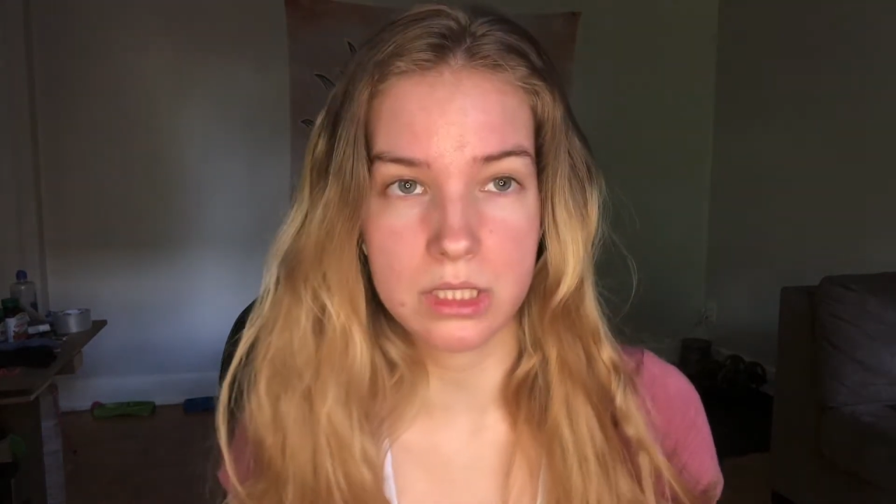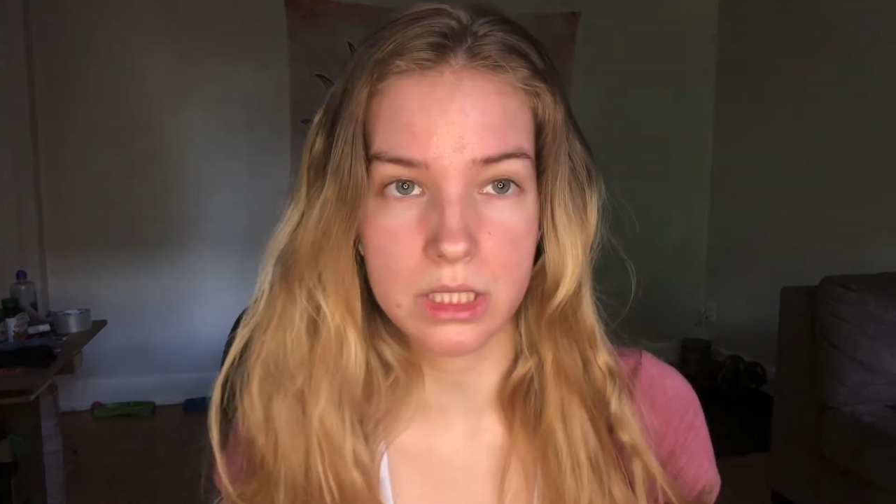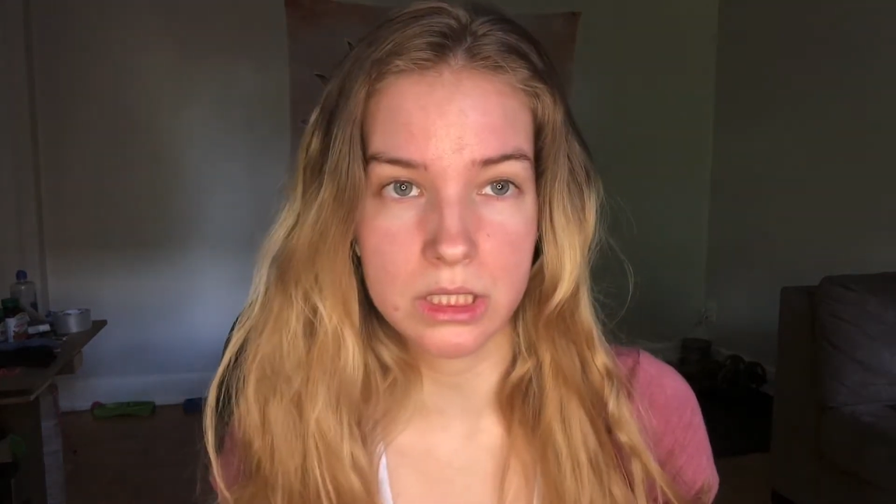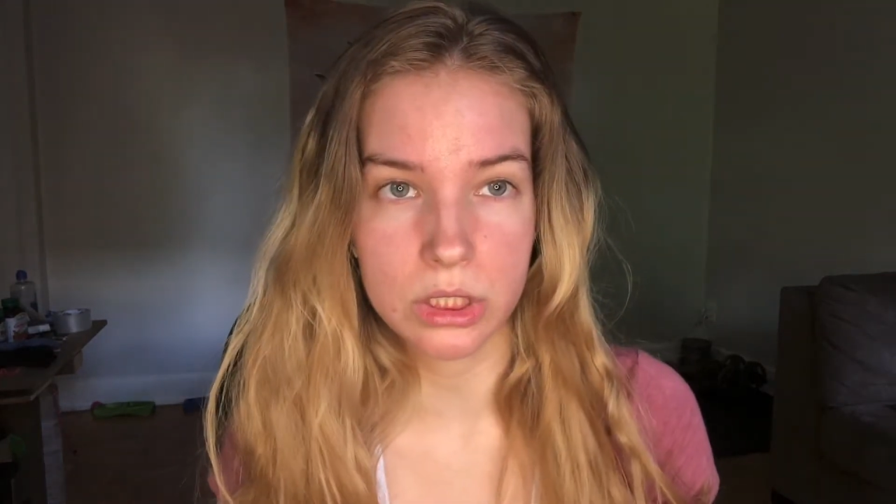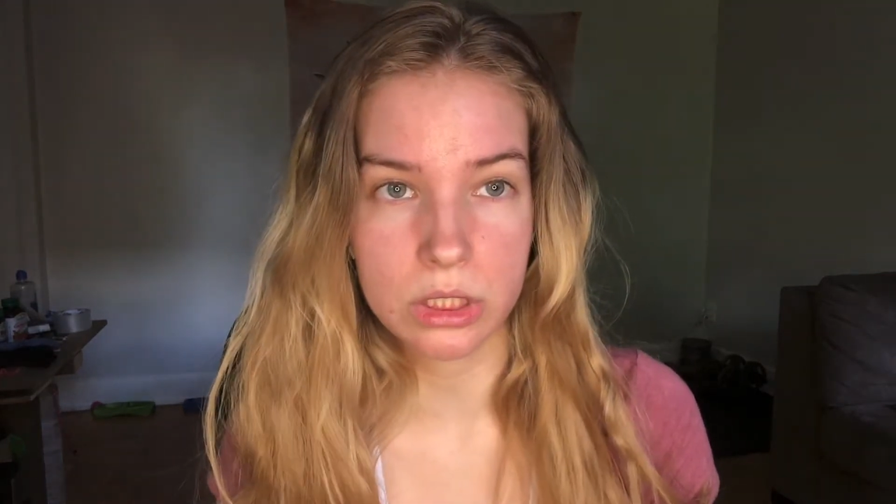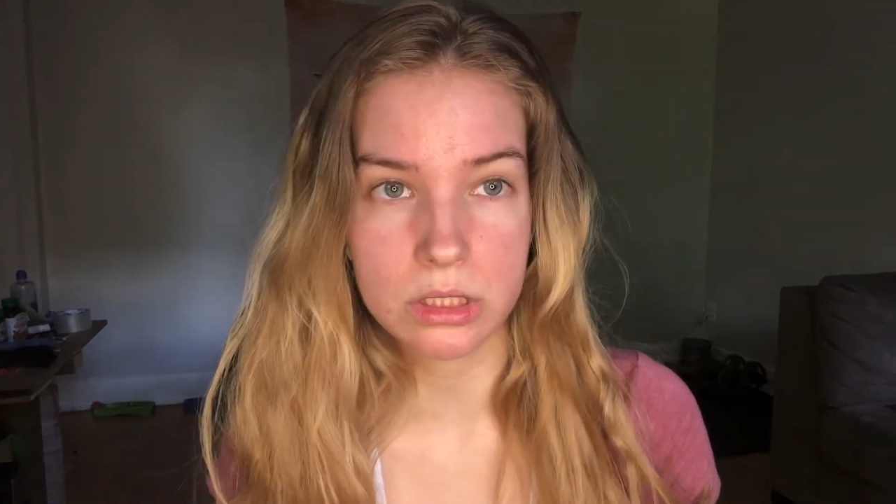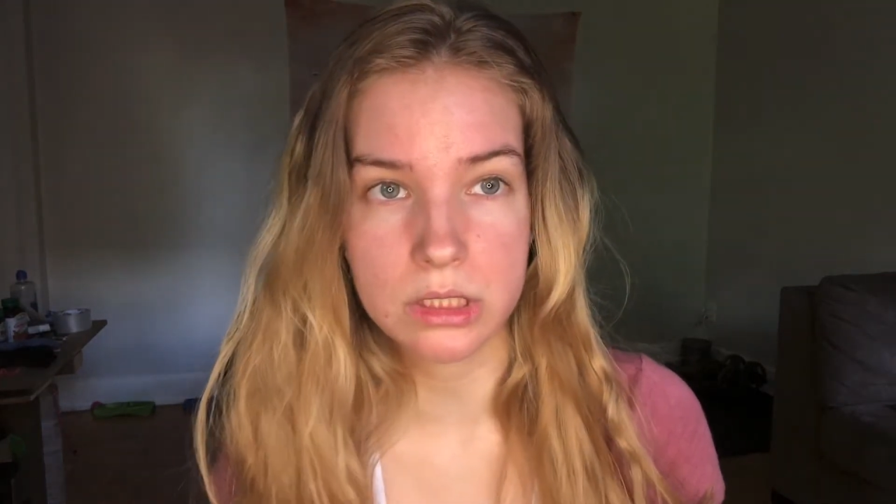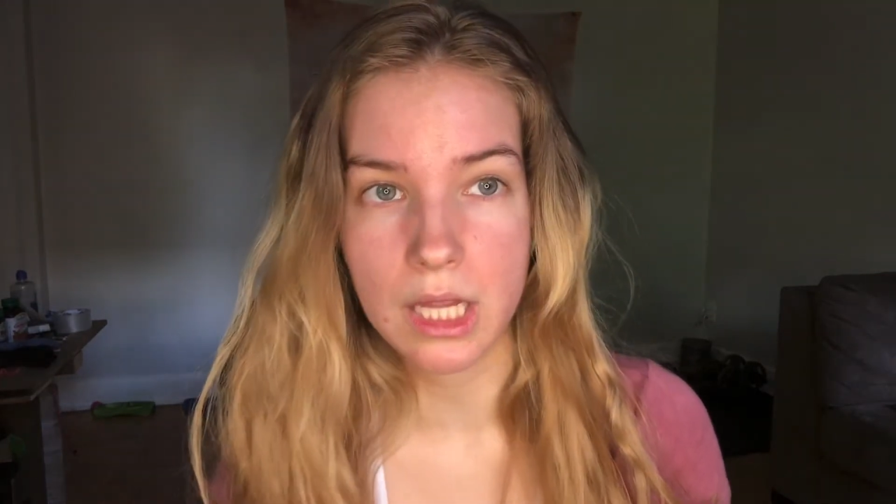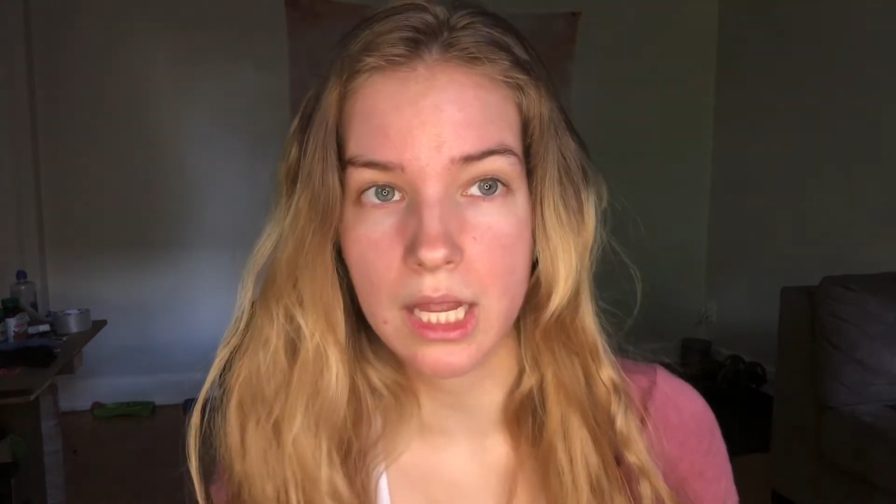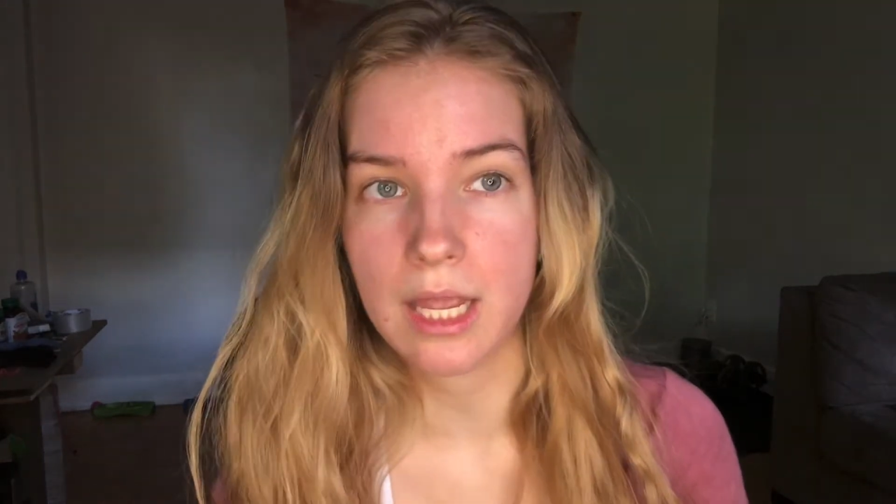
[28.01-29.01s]

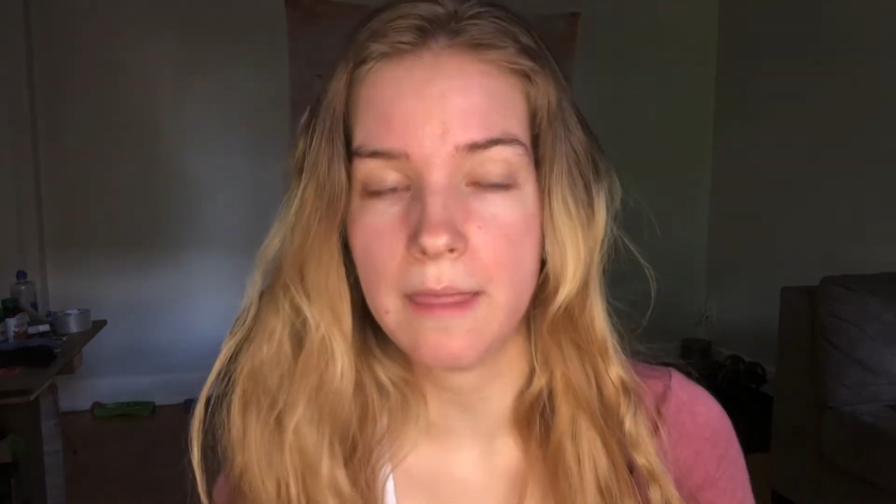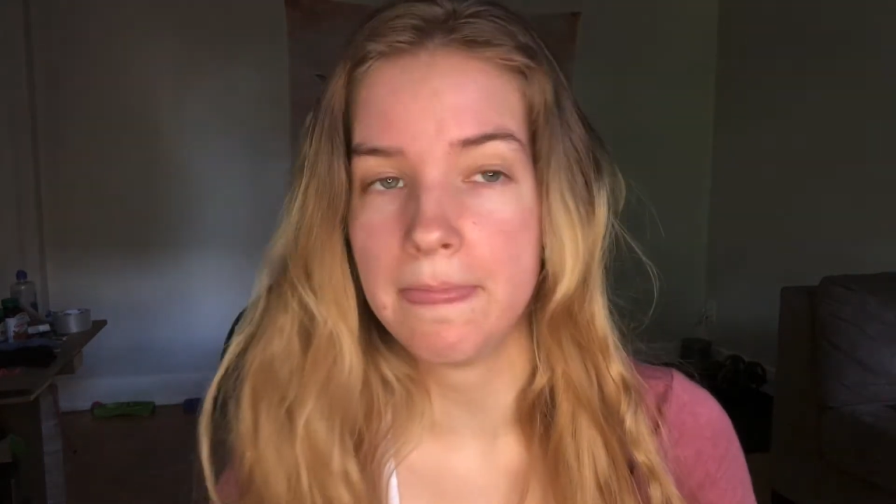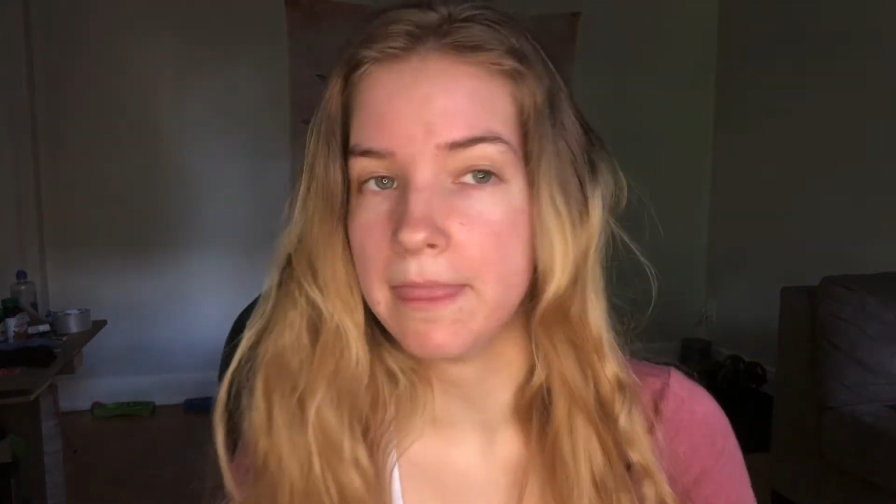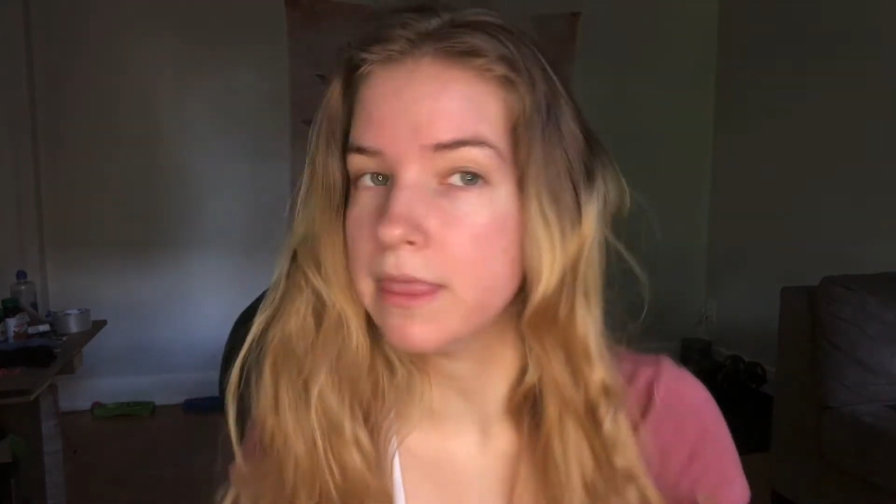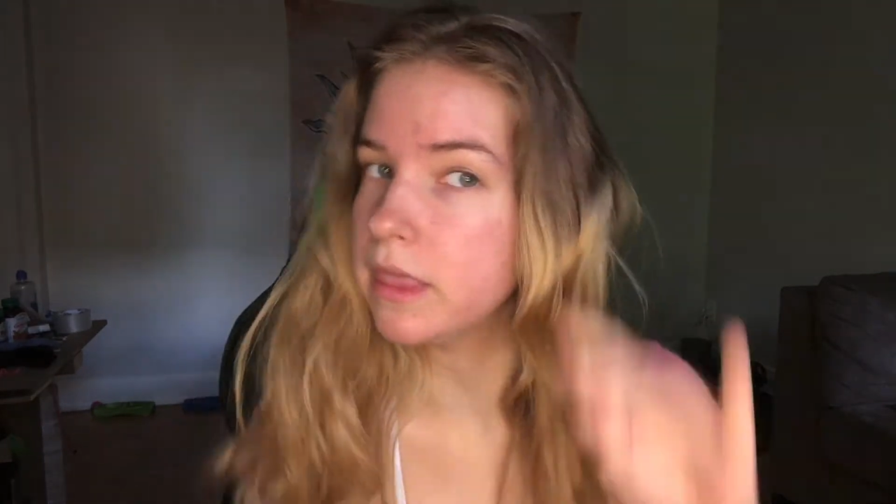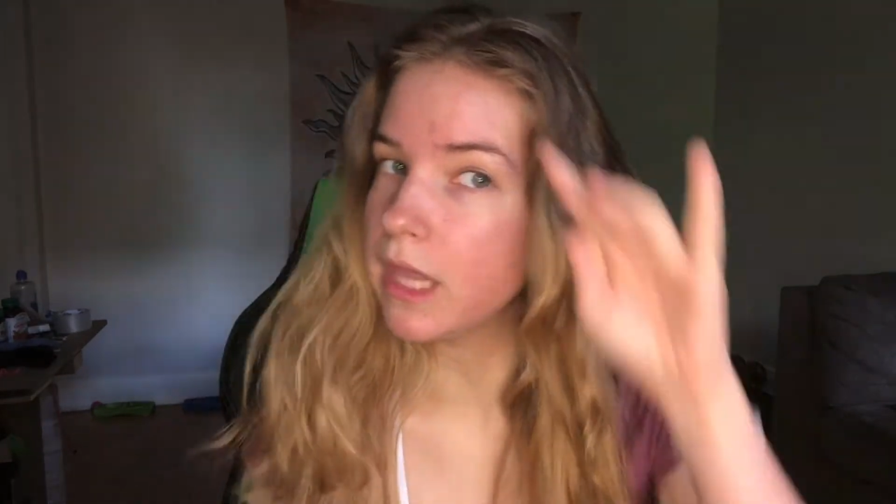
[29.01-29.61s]
sisters and